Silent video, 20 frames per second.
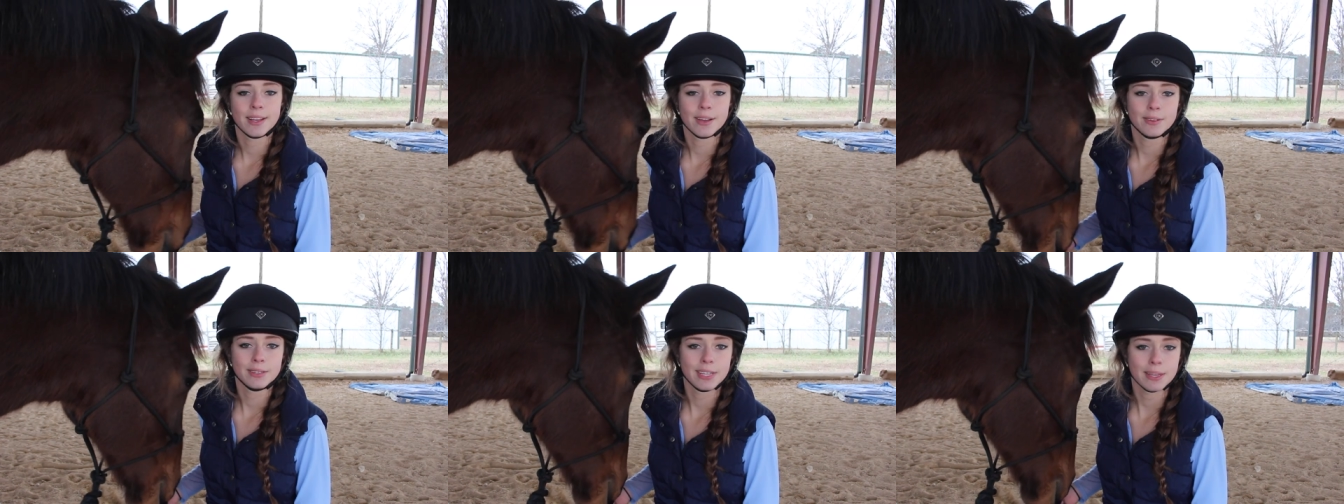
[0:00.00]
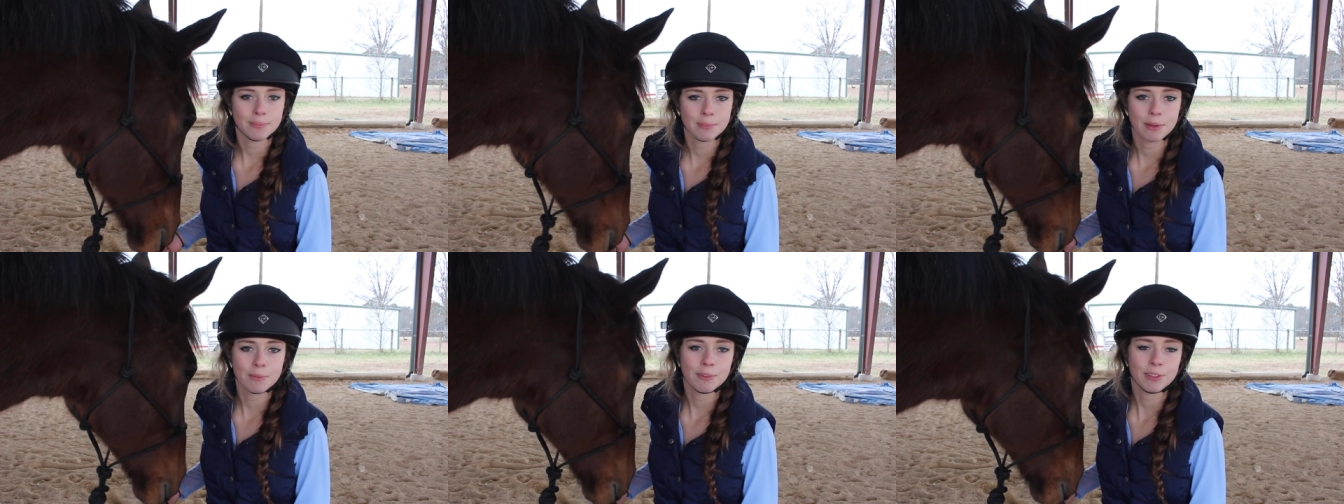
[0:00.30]
So
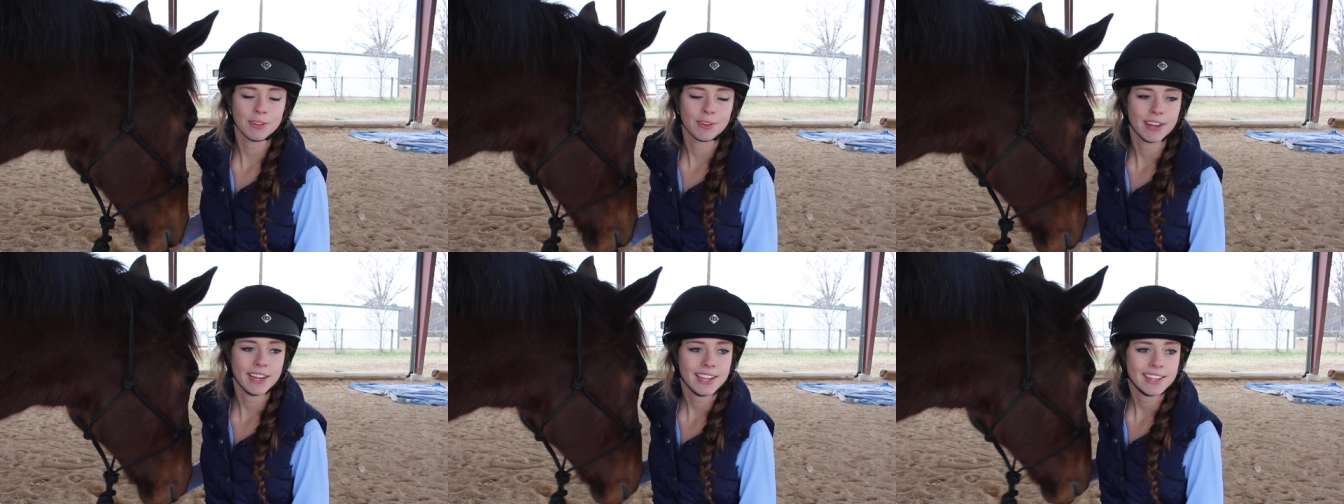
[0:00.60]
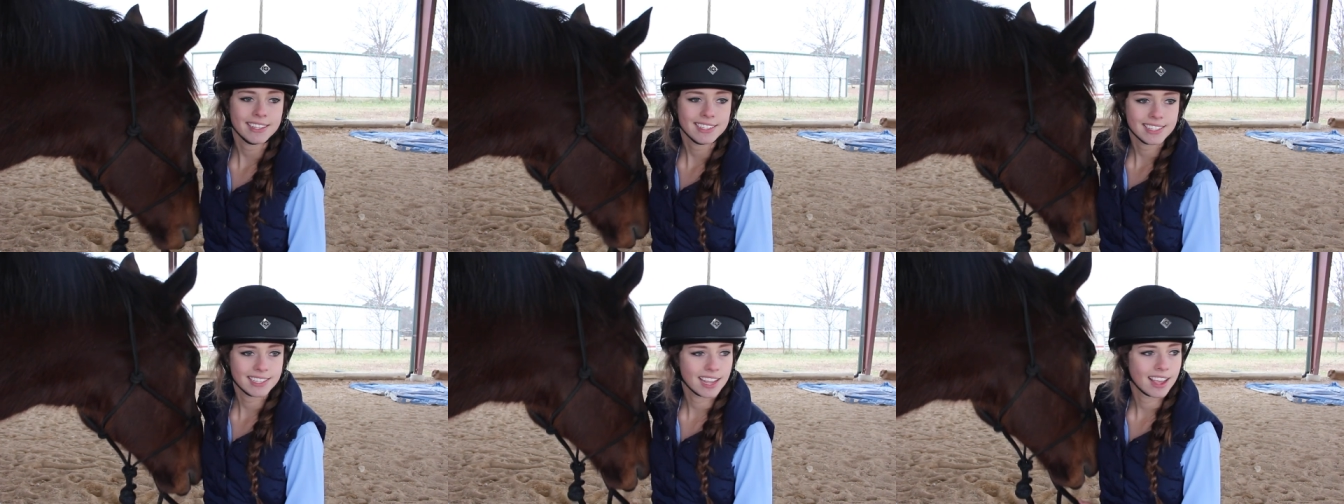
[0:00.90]
tip number three
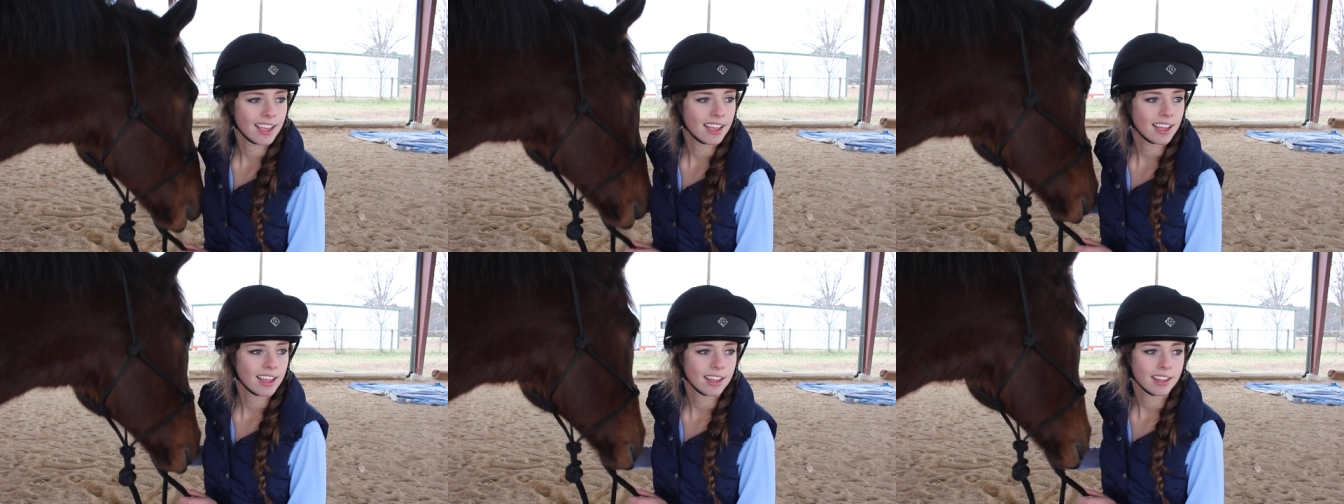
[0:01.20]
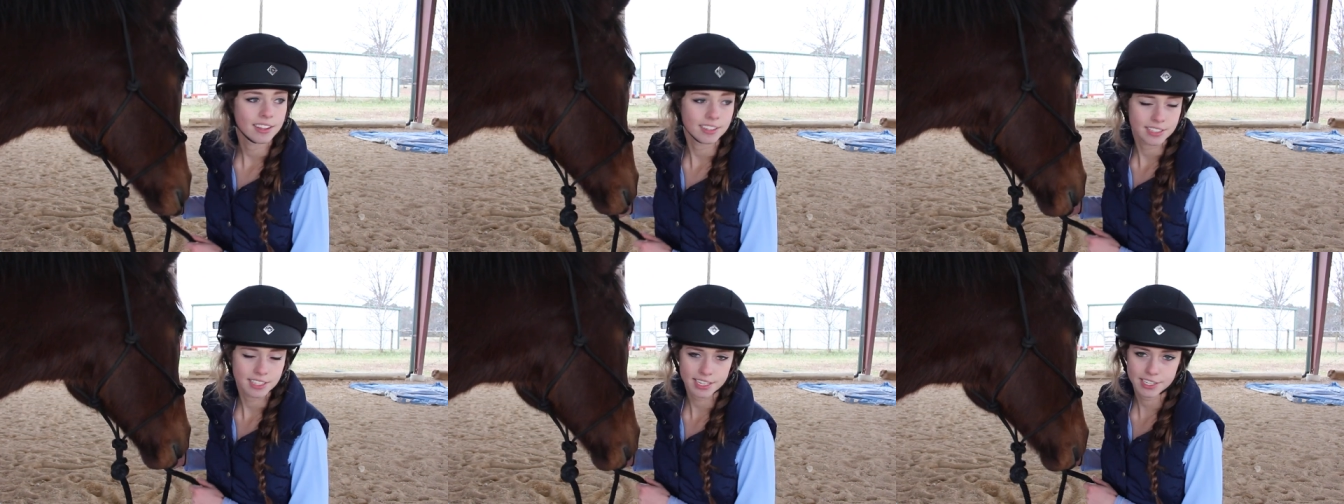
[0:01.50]
is
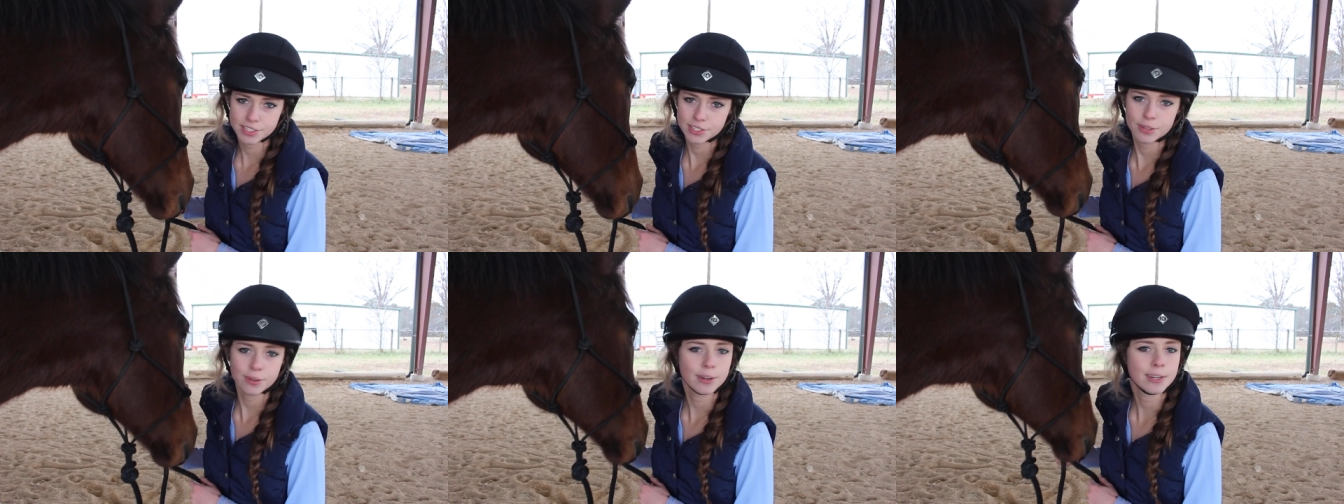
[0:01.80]
teach your